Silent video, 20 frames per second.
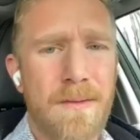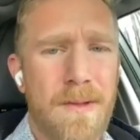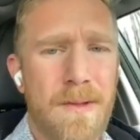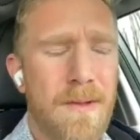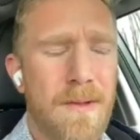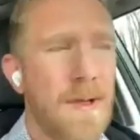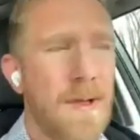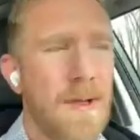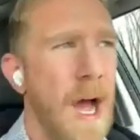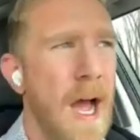
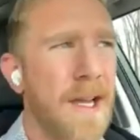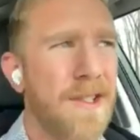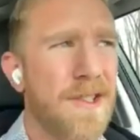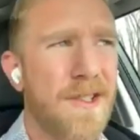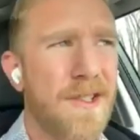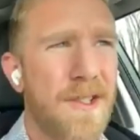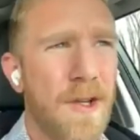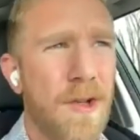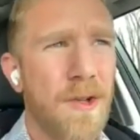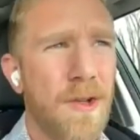I
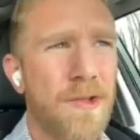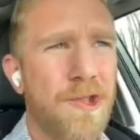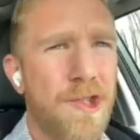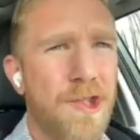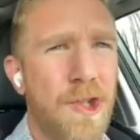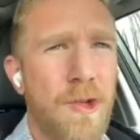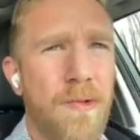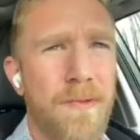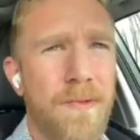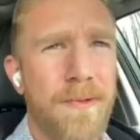still
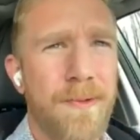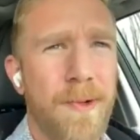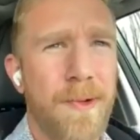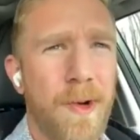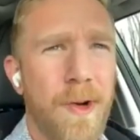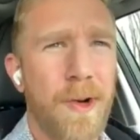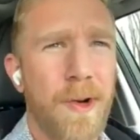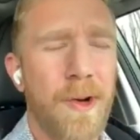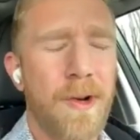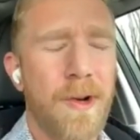shoot
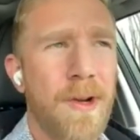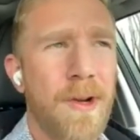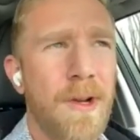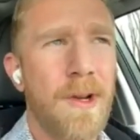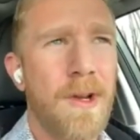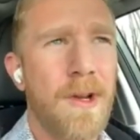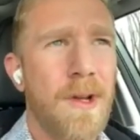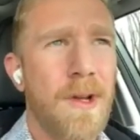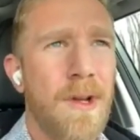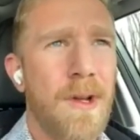for
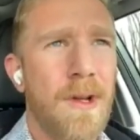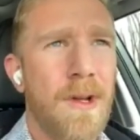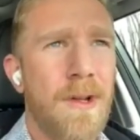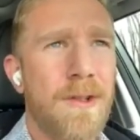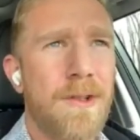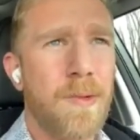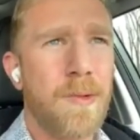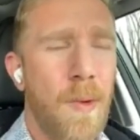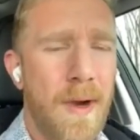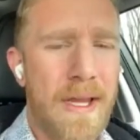
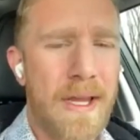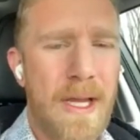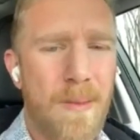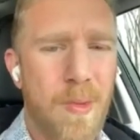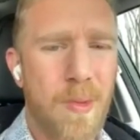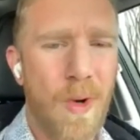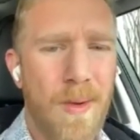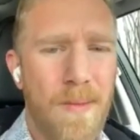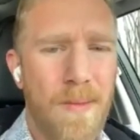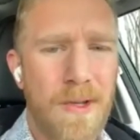20
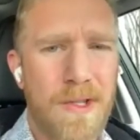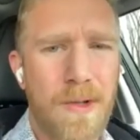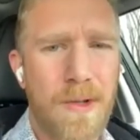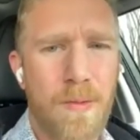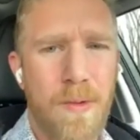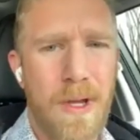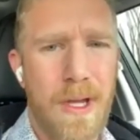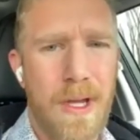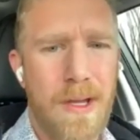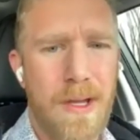appointments a
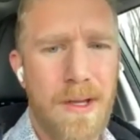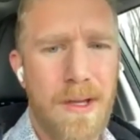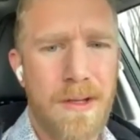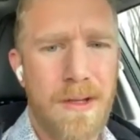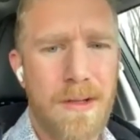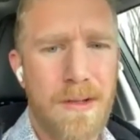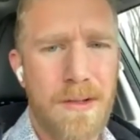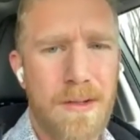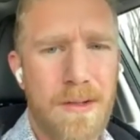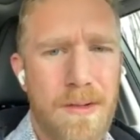week
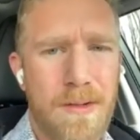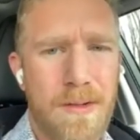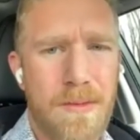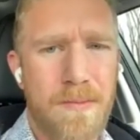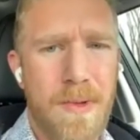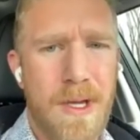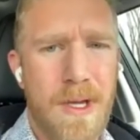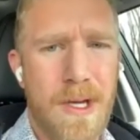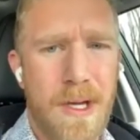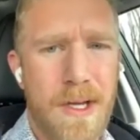
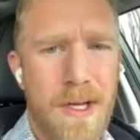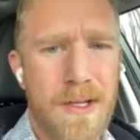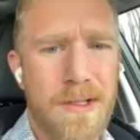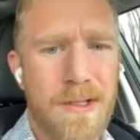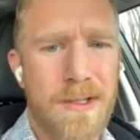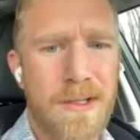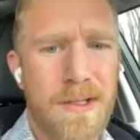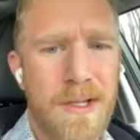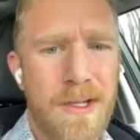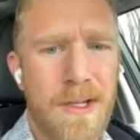
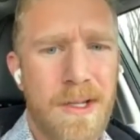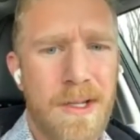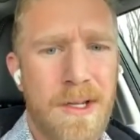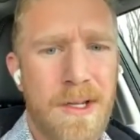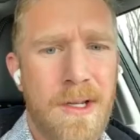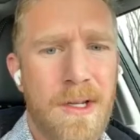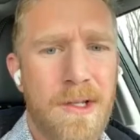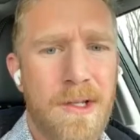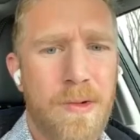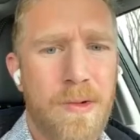because
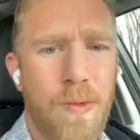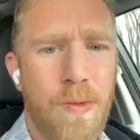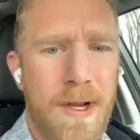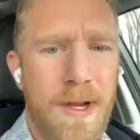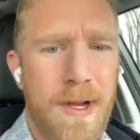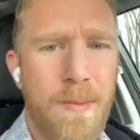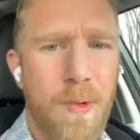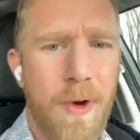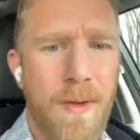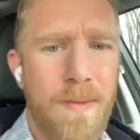20
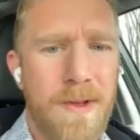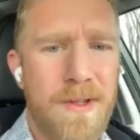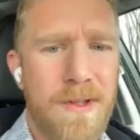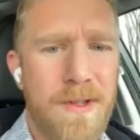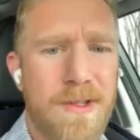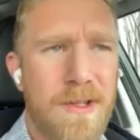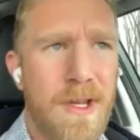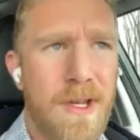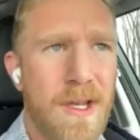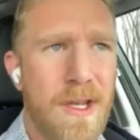appointments
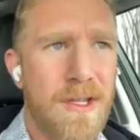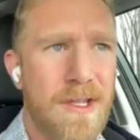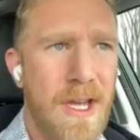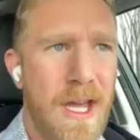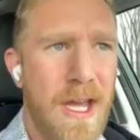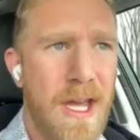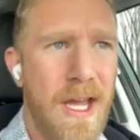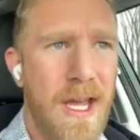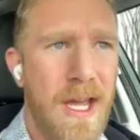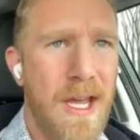is
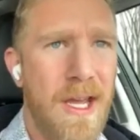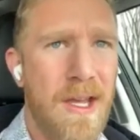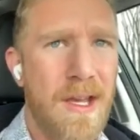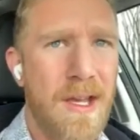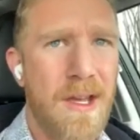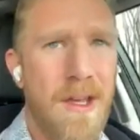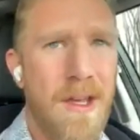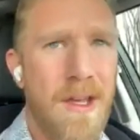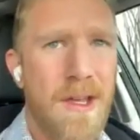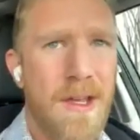a
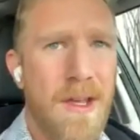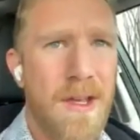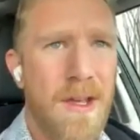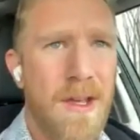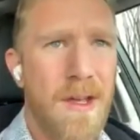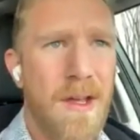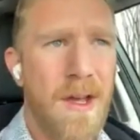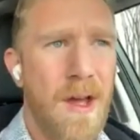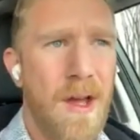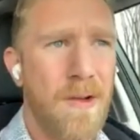
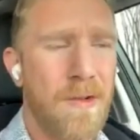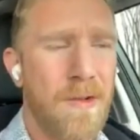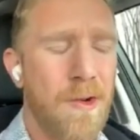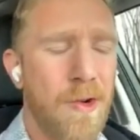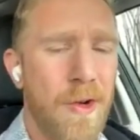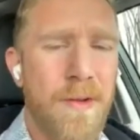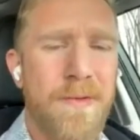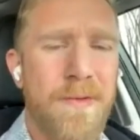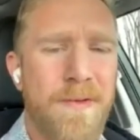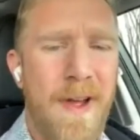
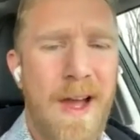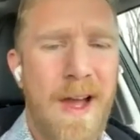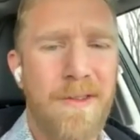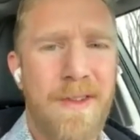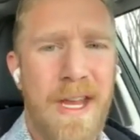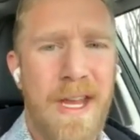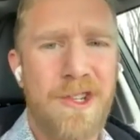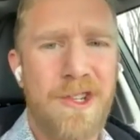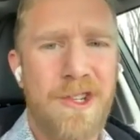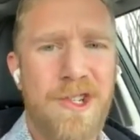good
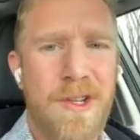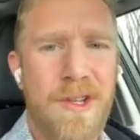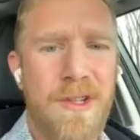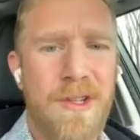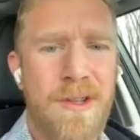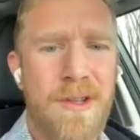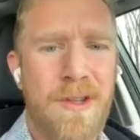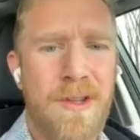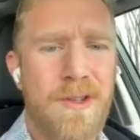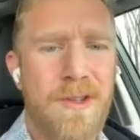
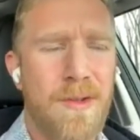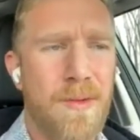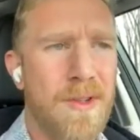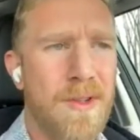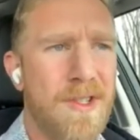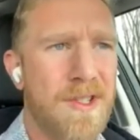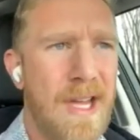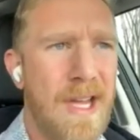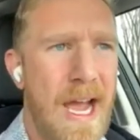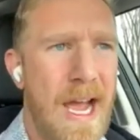foundation to
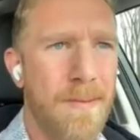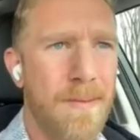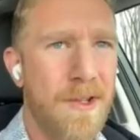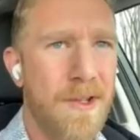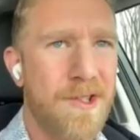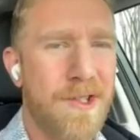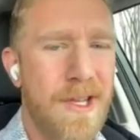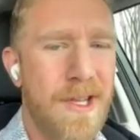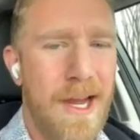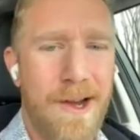
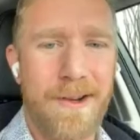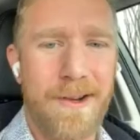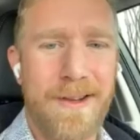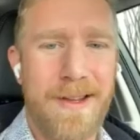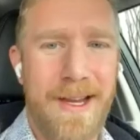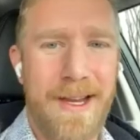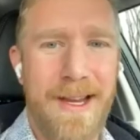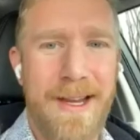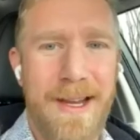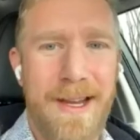establish
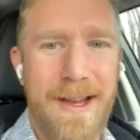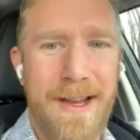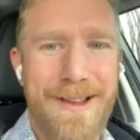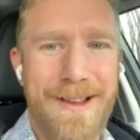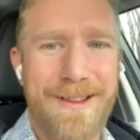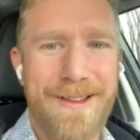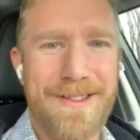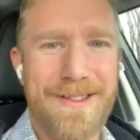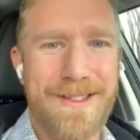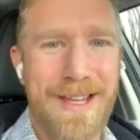guaranteed
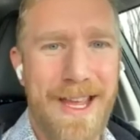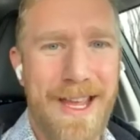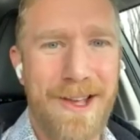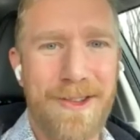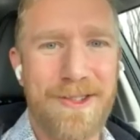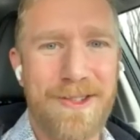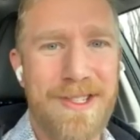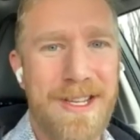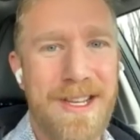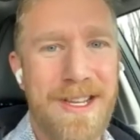
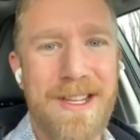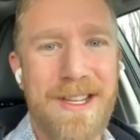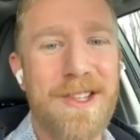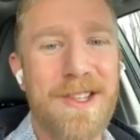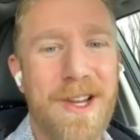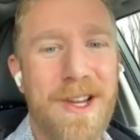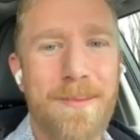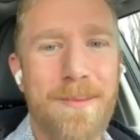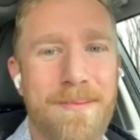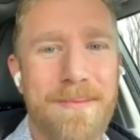sales and
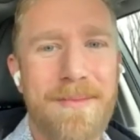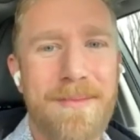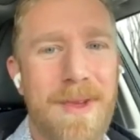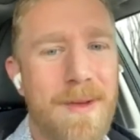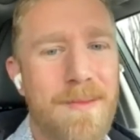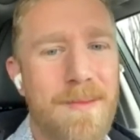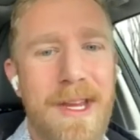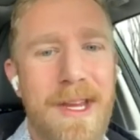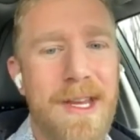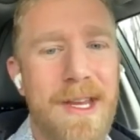income.
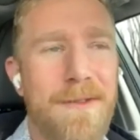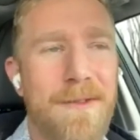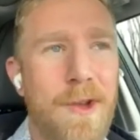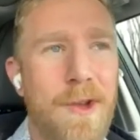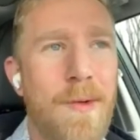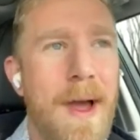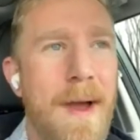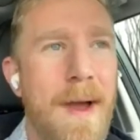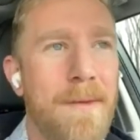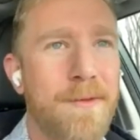I mean, if
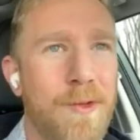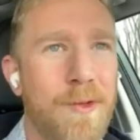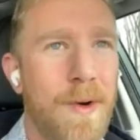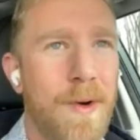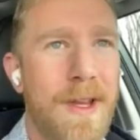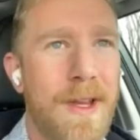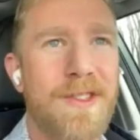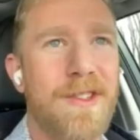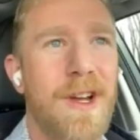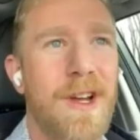you have
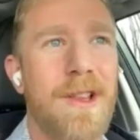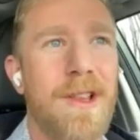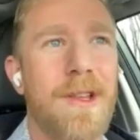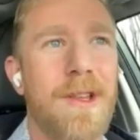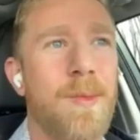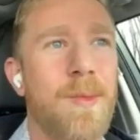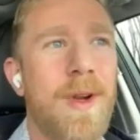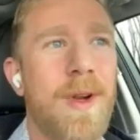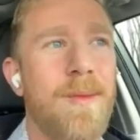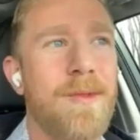20
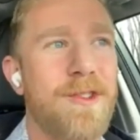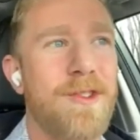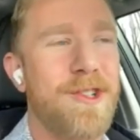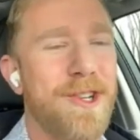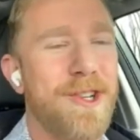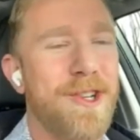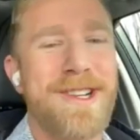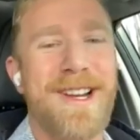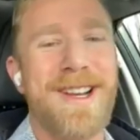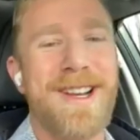solid
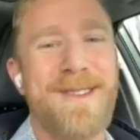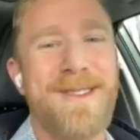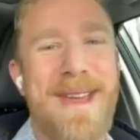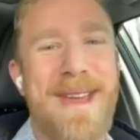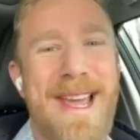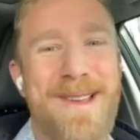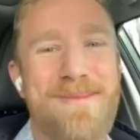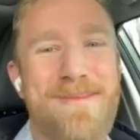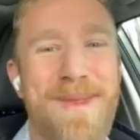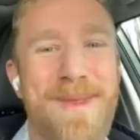appointments, you're going to
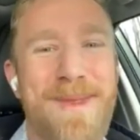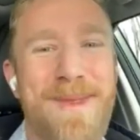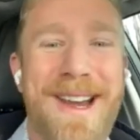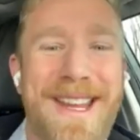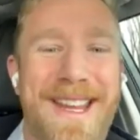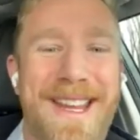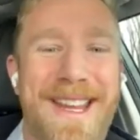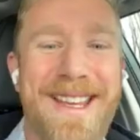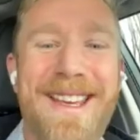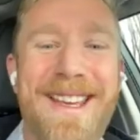make
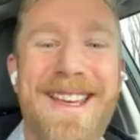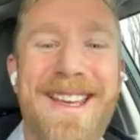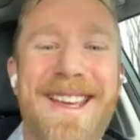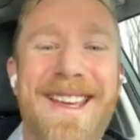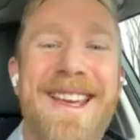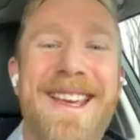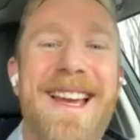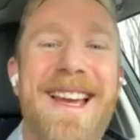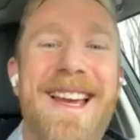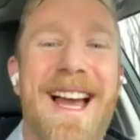money.
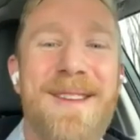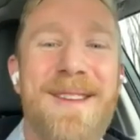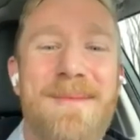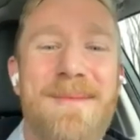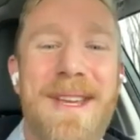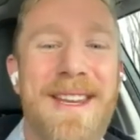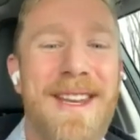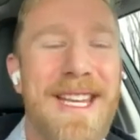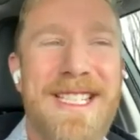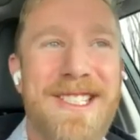I
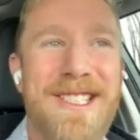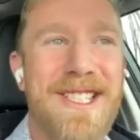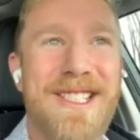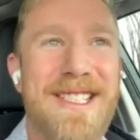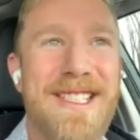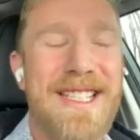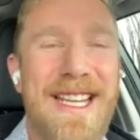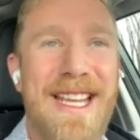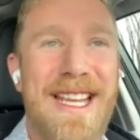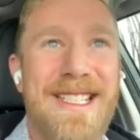mean, it's
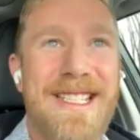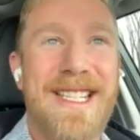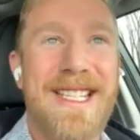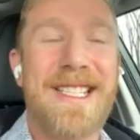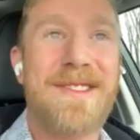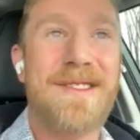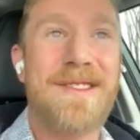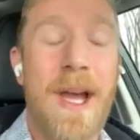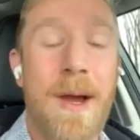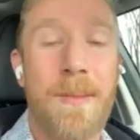
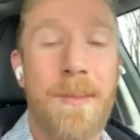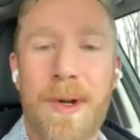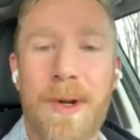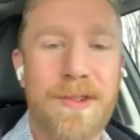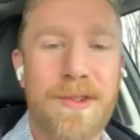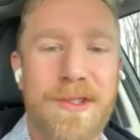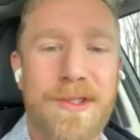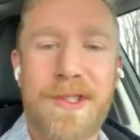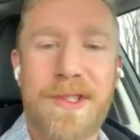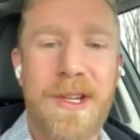just
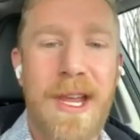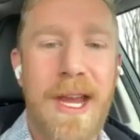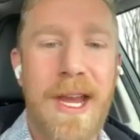numbers.